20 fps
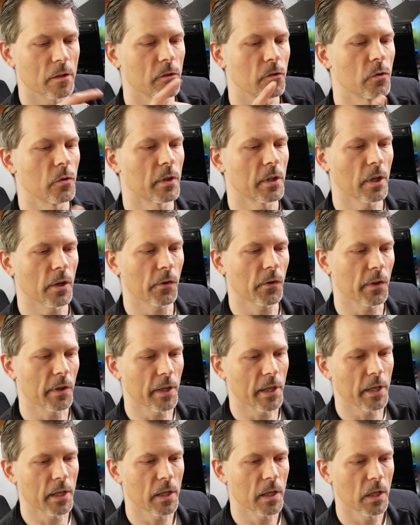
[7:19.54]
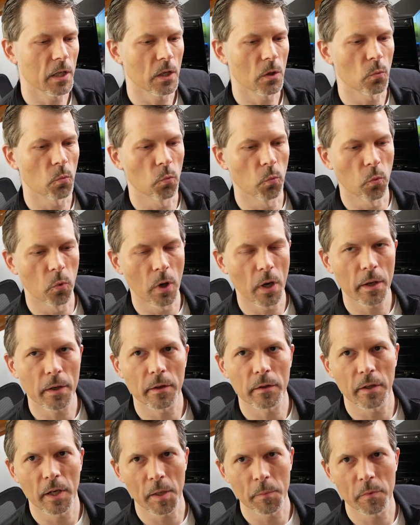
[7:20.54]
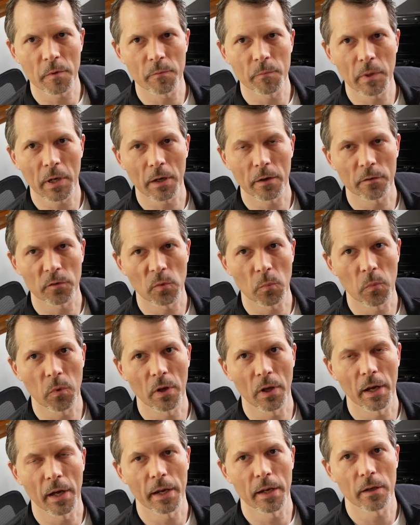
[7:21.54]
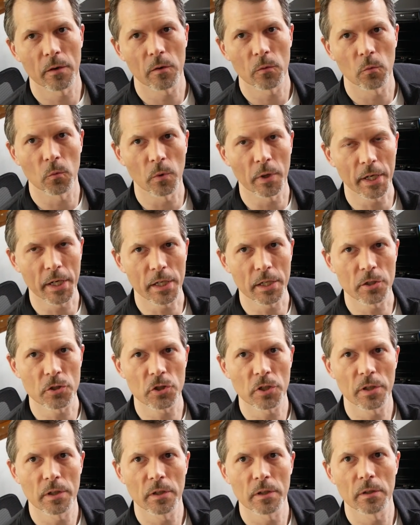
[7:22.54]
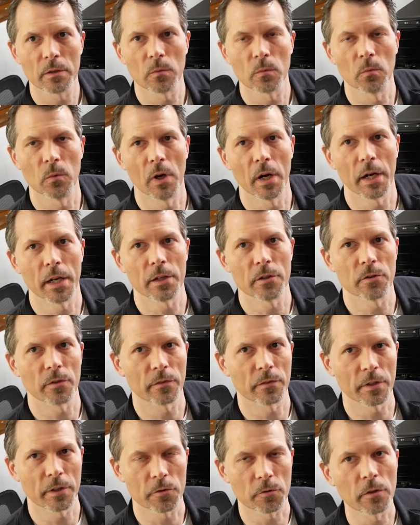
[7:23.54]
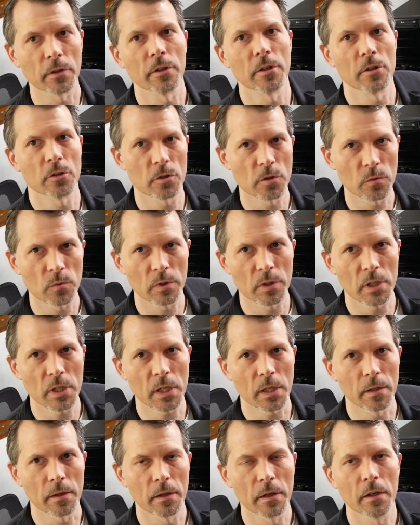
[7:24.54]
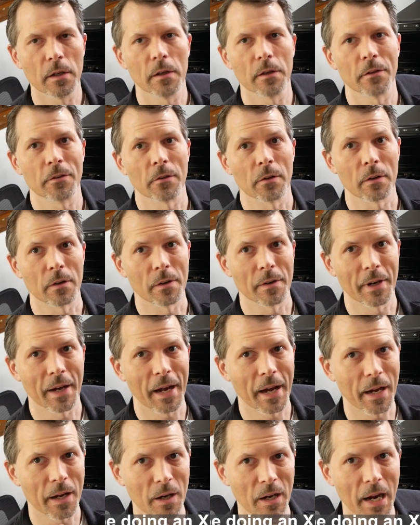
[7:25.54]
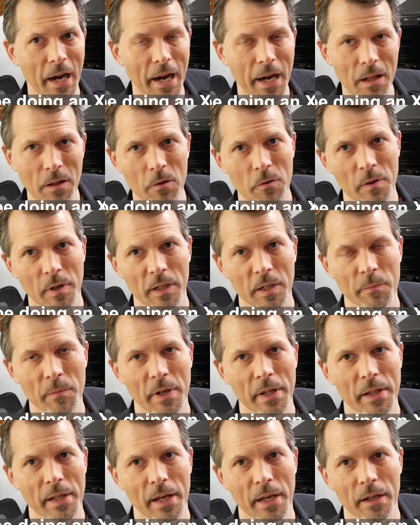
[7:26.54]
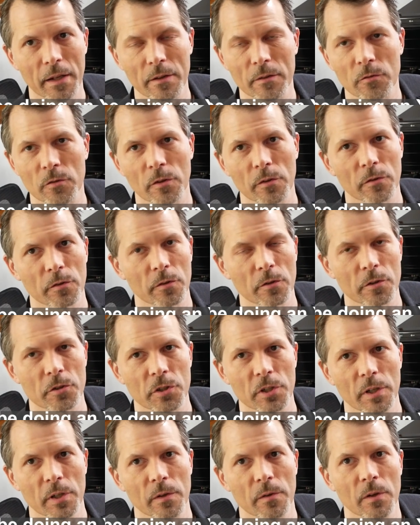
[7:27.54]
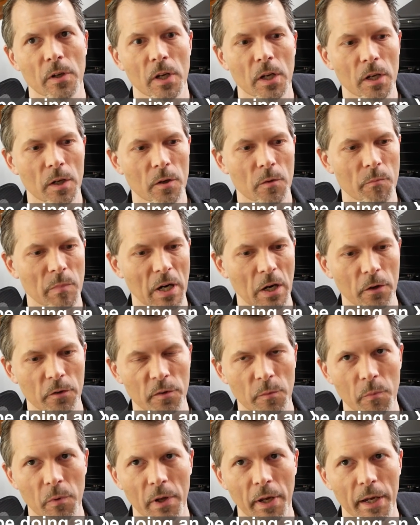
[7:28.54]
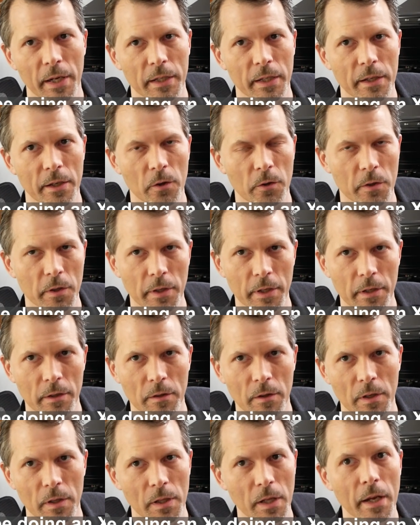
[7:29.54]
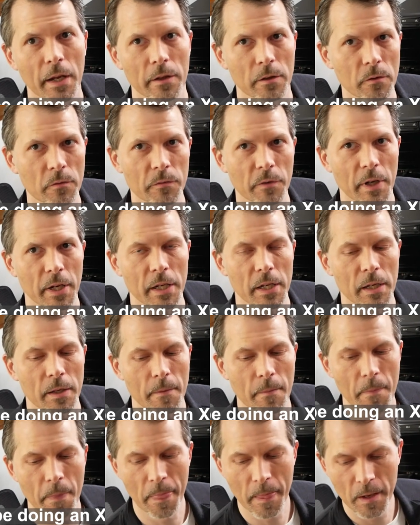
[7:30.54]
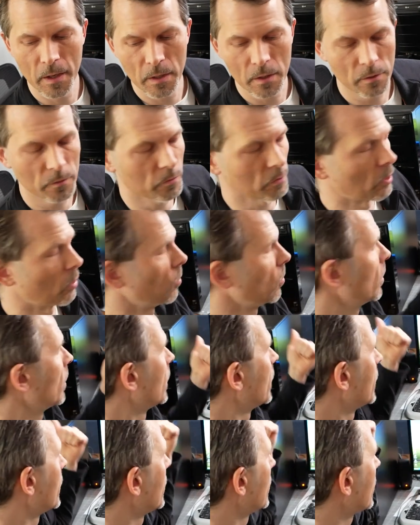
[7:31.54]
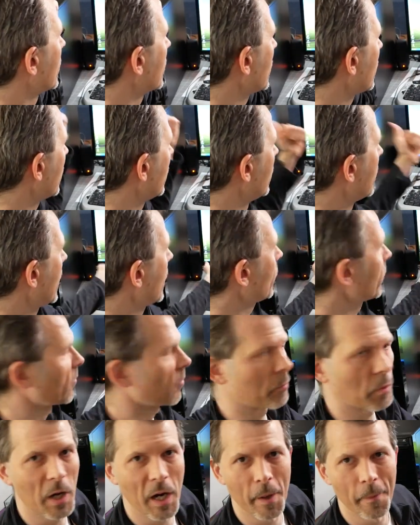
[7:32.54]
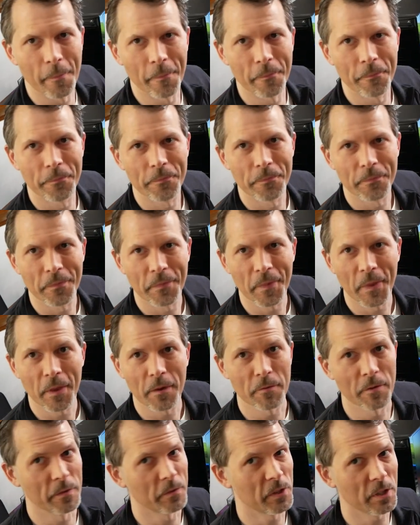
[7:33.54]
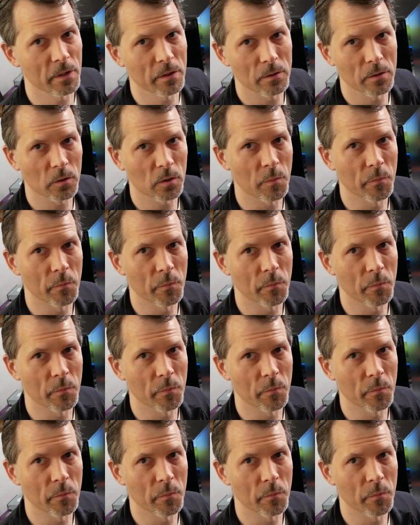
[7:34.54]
to calculate what type of power supply, range, wattage, etc. that you would need. So you, I highly recommend that. Just search in power supply calculator online, you'll find it. So that was a problem. 15 year old